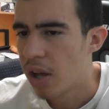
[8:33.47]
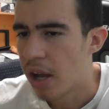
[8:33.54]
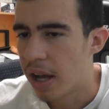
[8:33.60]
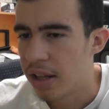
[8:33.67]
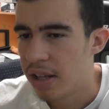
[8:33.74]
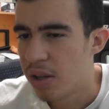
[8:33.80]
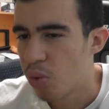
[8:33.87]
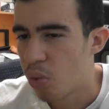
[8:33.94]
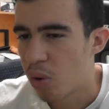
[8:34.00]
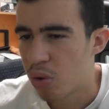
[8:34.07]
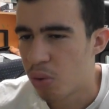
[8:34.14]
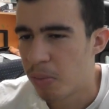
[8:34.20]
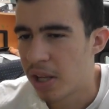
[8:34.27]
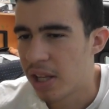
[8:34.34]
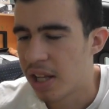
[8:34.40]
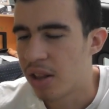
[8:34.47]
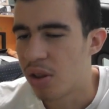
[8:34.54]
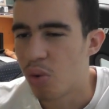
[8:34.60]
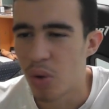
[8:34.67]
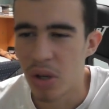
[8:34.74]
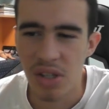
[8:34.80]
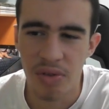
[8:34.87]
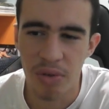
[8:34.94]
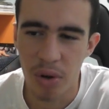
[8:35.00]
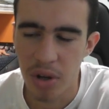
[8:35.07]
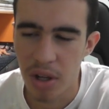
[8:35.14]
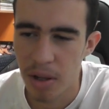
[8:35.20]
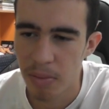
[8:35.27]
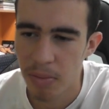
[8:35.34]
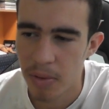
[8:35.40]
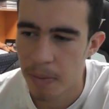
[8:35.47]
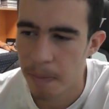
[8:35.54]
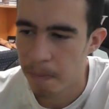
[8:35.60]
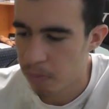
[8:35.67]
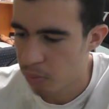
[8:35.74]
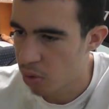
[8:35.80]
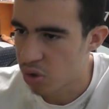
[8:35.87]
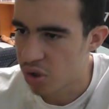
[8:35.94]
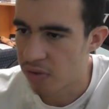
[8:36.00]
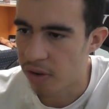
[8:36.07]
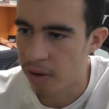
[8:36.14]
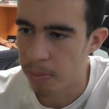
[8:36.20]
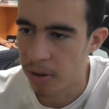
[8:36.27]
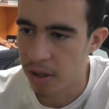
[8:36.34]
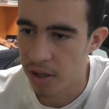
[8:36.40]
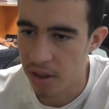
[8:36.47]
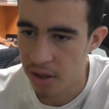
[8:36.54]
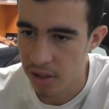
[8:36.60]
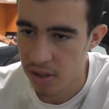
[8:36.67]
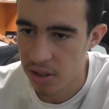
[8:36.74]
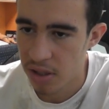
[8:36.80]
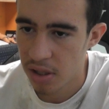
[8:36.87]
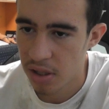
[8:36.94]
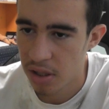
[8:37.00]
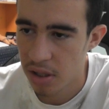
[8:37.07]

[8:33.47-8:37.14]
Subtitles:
I didn't want to make it too easy for him, because if I played this,